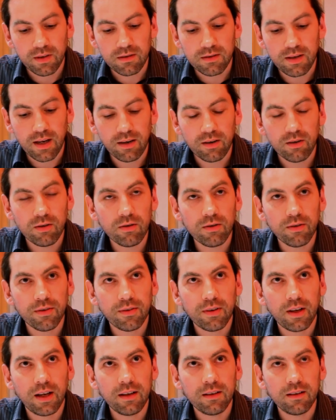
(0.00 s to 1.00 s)
Dan
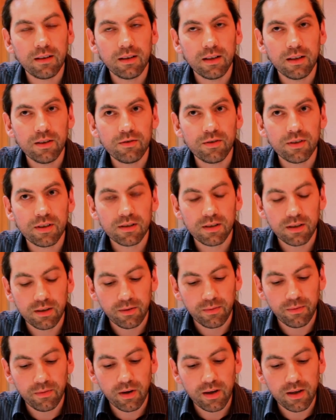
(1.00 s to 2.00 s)
North had an
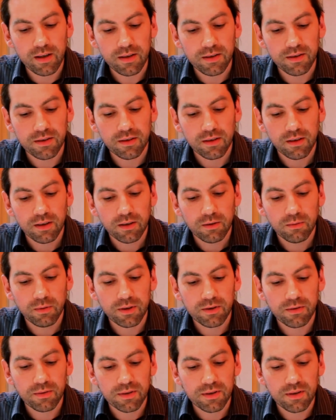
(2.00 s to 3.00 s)
interesting phrase,
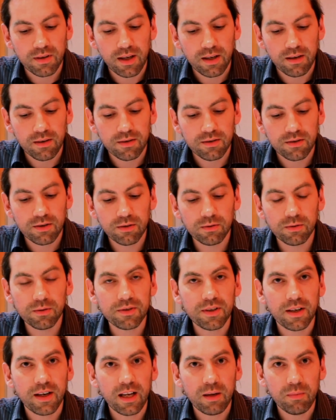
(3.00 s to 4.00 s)
which was that
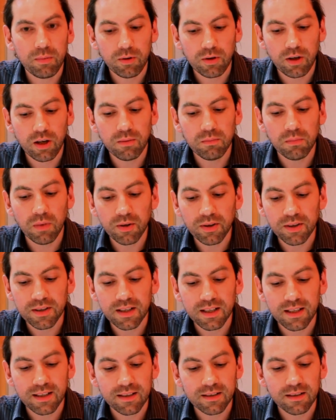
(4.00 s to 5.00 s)
tools enable
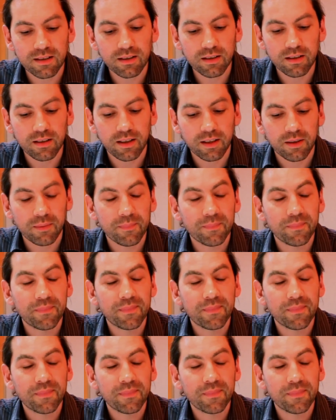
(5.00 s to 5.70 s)
commoditised learning,